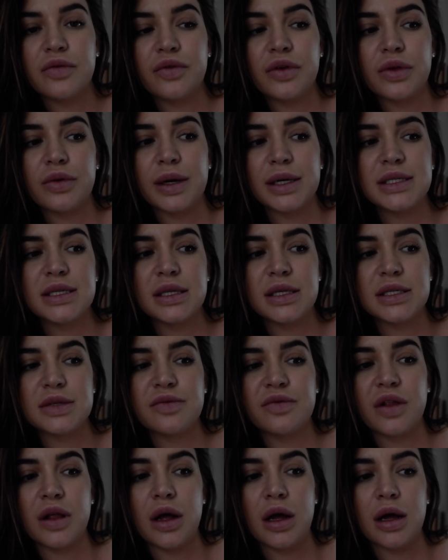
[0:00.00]
For the rest of this
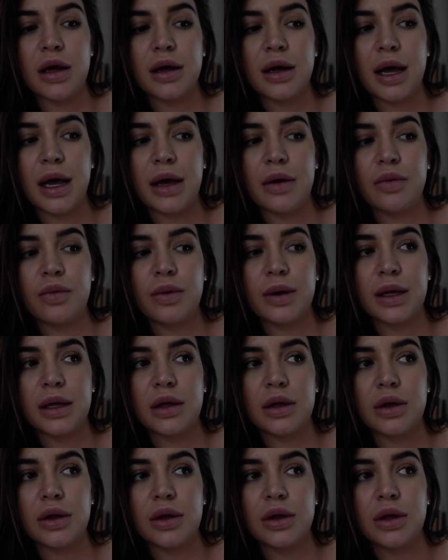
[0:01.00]
vlog, I
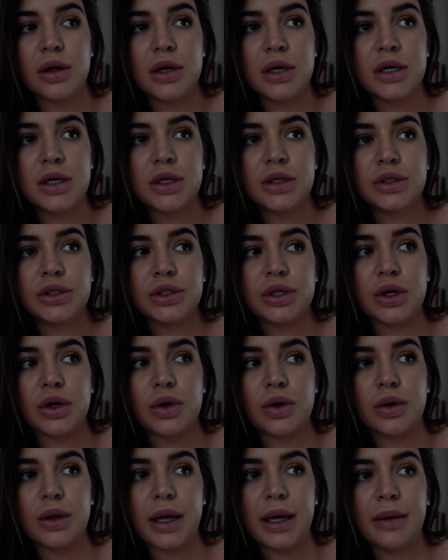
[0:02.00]
will
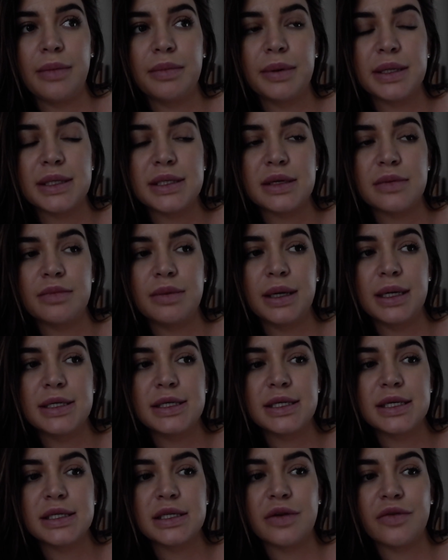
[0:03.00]
show like bits and
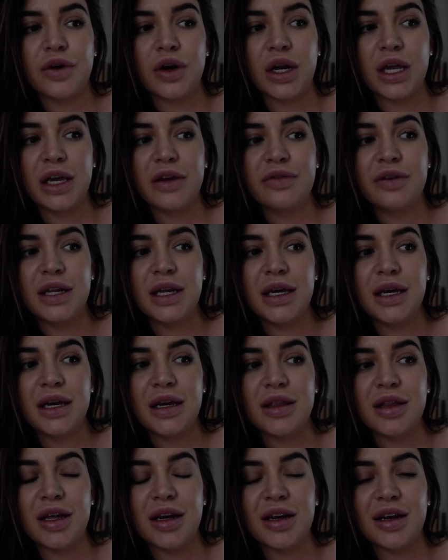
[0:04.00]
pieces of our evening
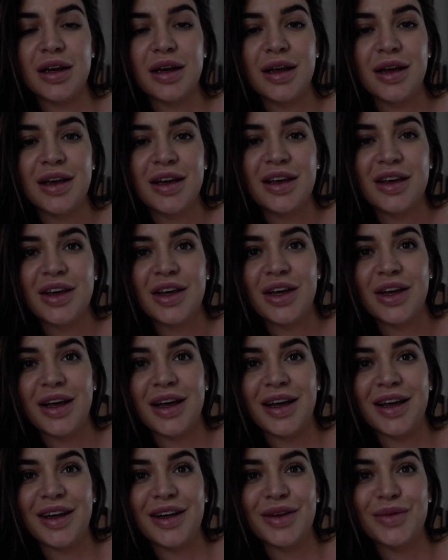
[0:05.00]
and then
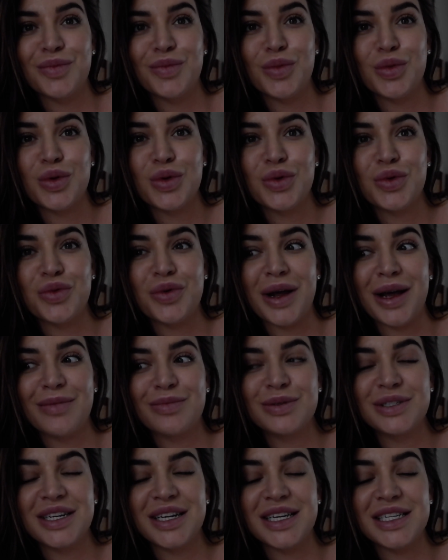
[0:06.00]

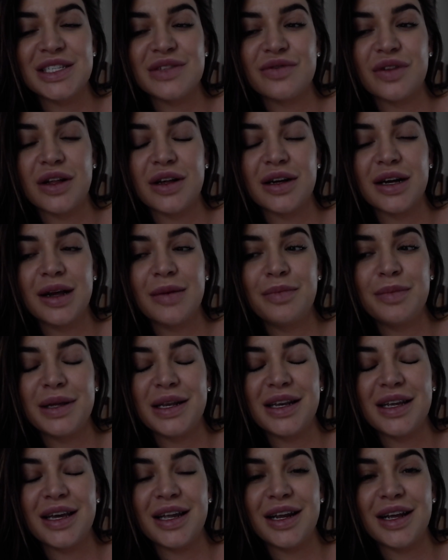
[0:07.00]
wrap today's vlog up
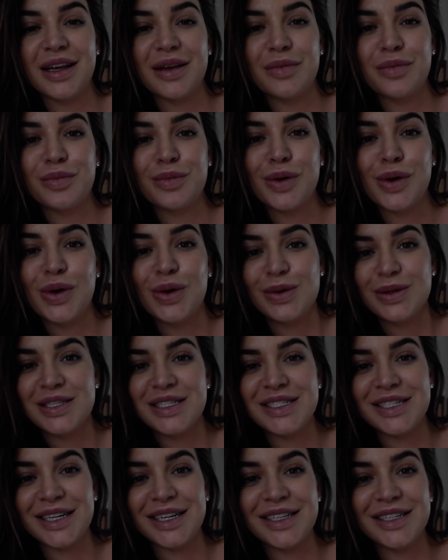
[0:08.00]
and get it
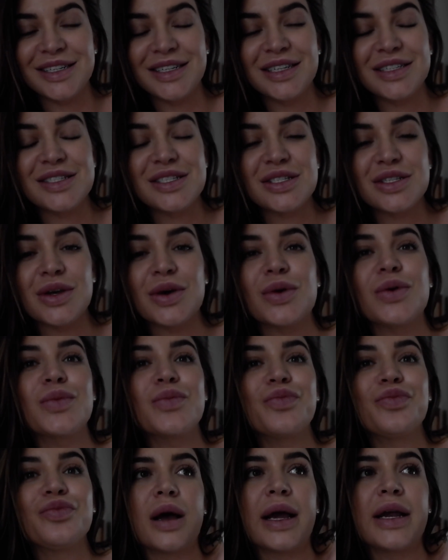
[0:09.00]
posted.
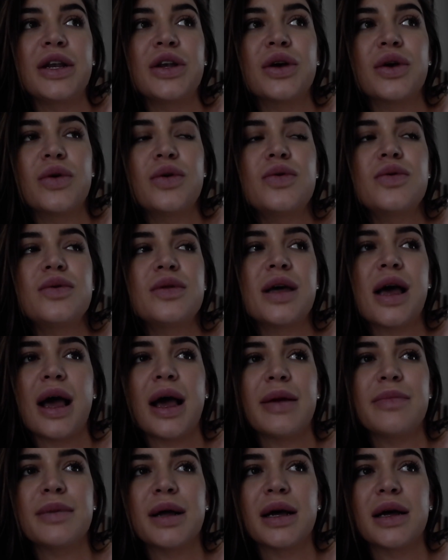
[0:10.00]
So I know that
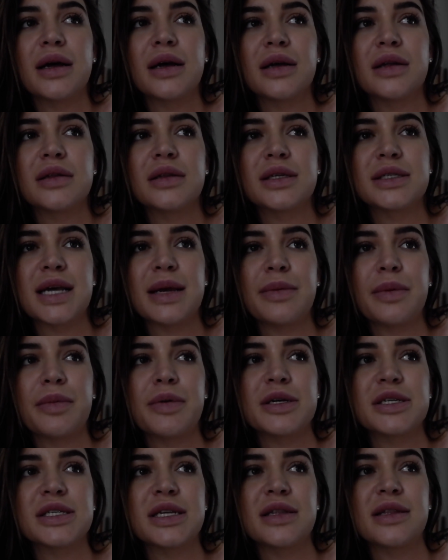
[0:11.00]
I'm not the type of
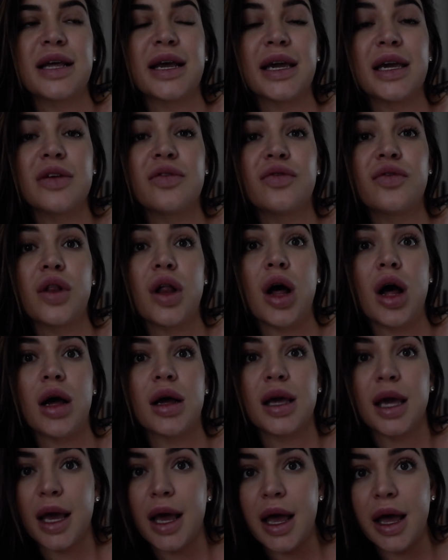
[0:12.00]
person that can
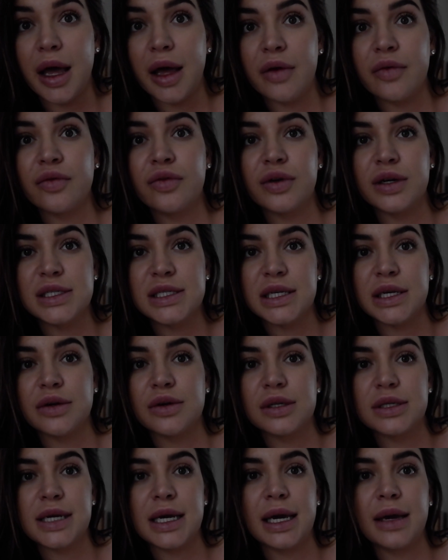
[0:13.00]
vlog every
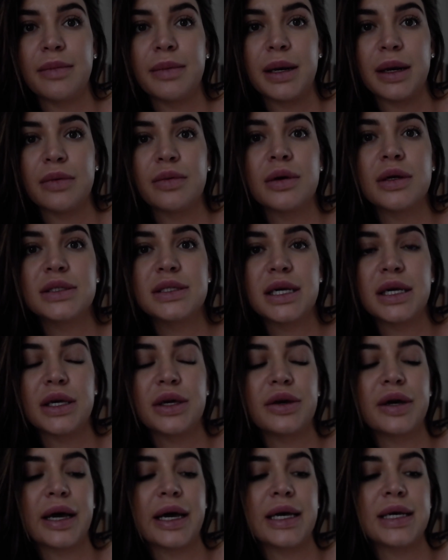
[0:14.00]
single day, but I will tell
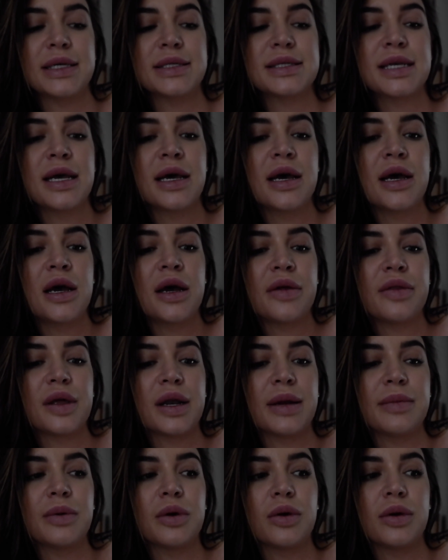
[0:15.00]
you guys
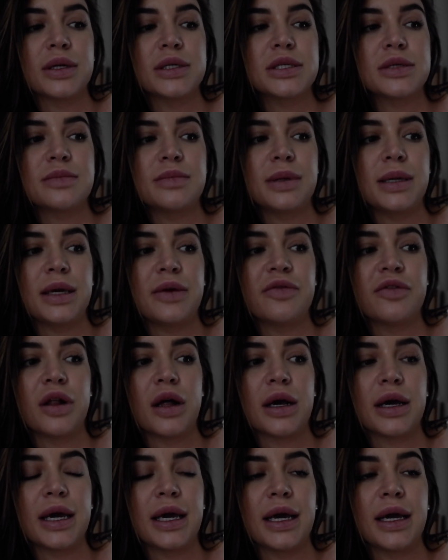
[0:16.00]
that I'm going to be
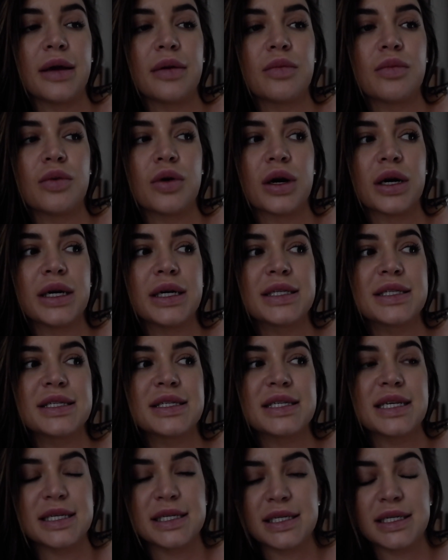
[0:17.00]
vlogging more
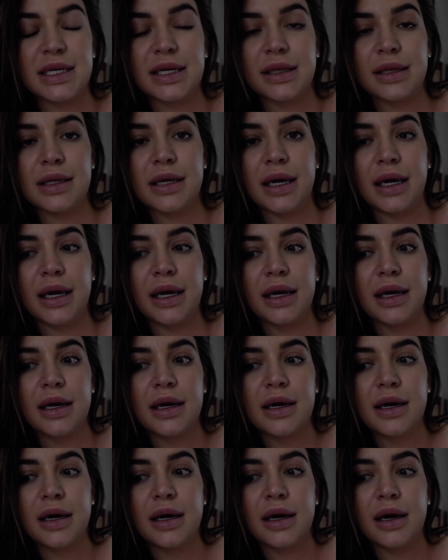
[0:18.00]
consistently.
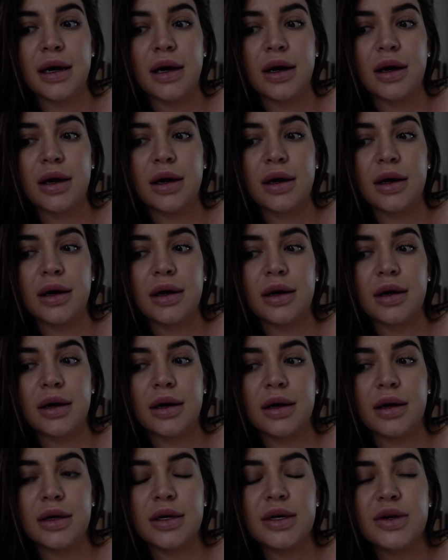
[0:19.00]

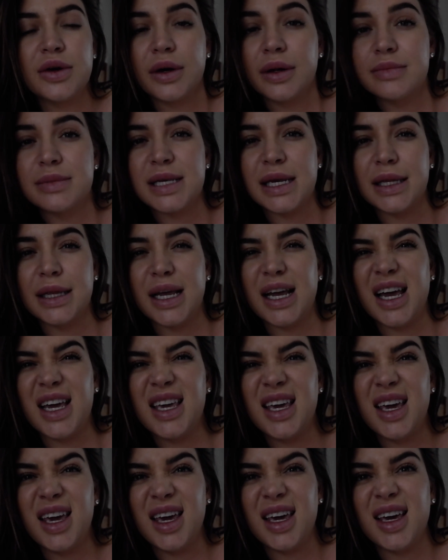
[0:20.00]
You know what I'm saying? Like, I
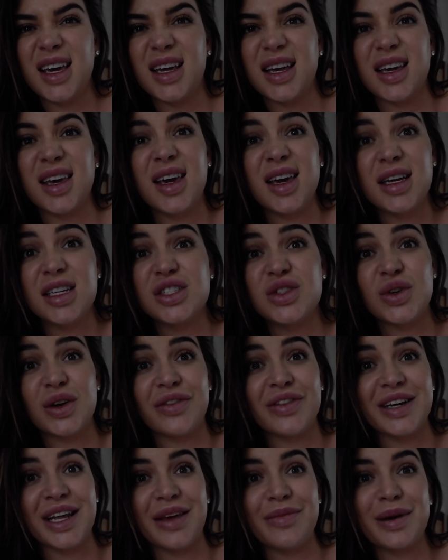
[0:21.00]
can't do it
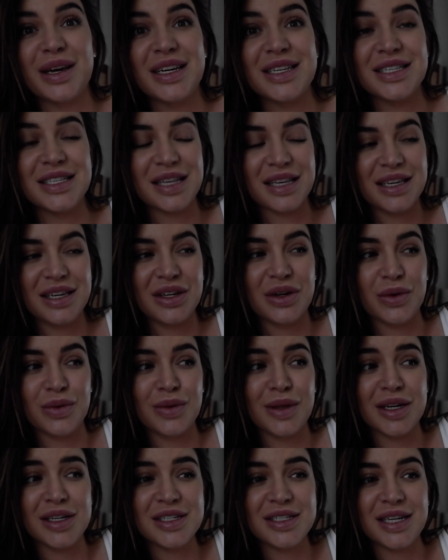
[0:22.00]
every day because, you know,
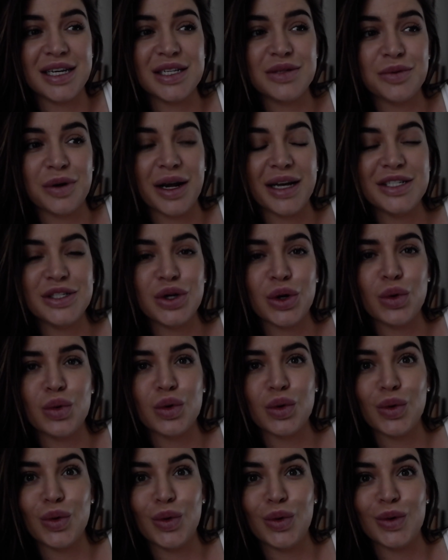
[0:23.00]
there's days where I don't
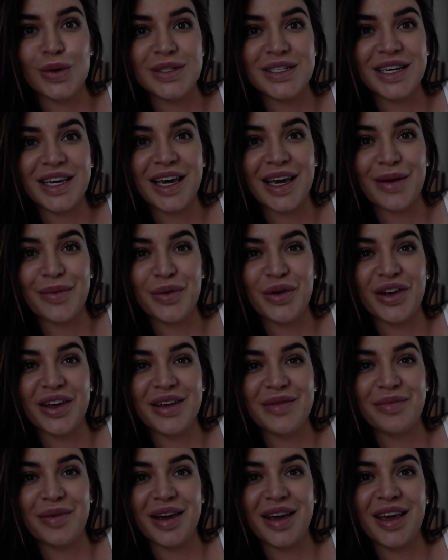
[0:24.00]
want to hold a camera
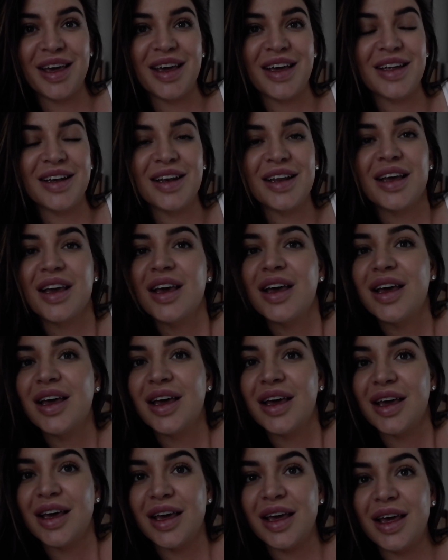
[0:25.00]
in my hand.
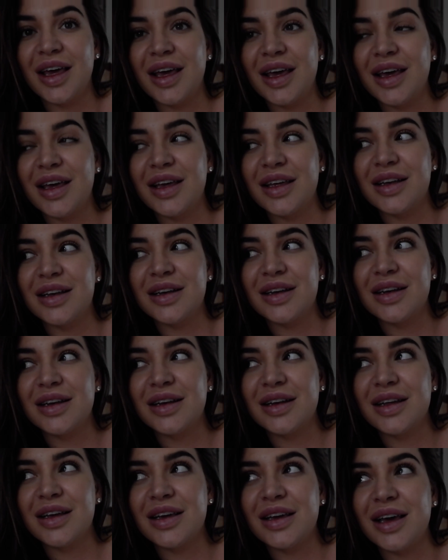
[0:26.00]
And
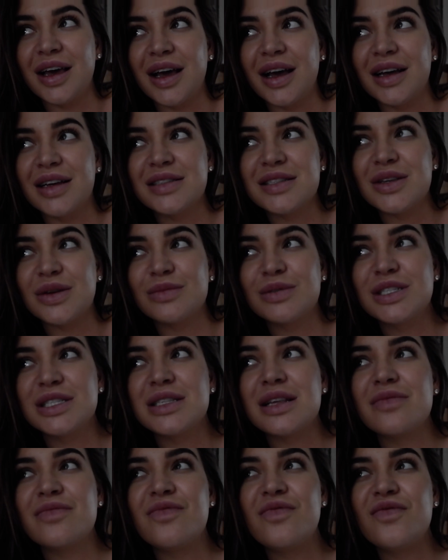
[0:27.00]
yeah, so I'm
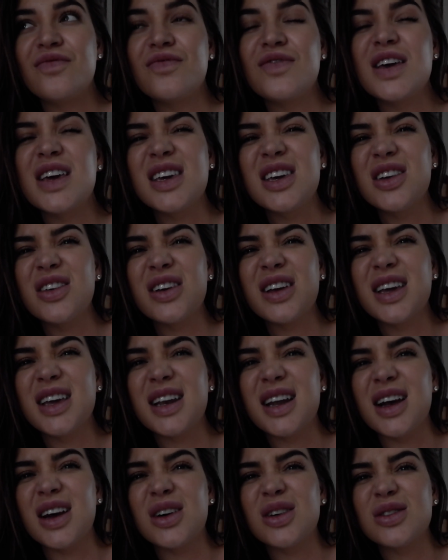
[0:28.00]
figuring
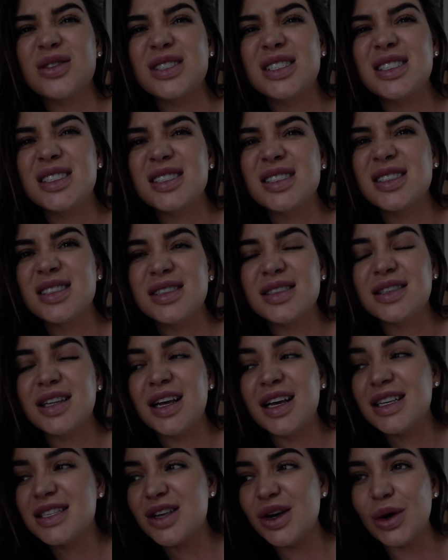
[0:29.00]
it out.
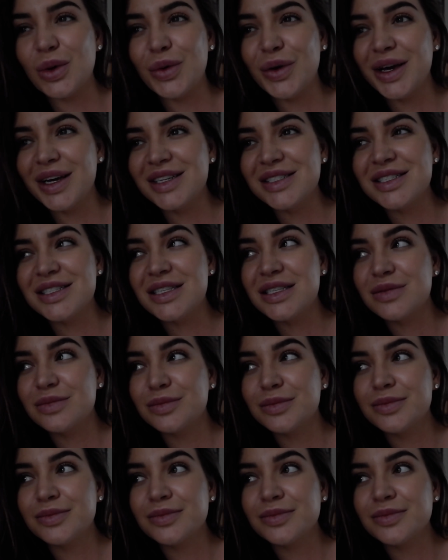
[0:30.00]
As always,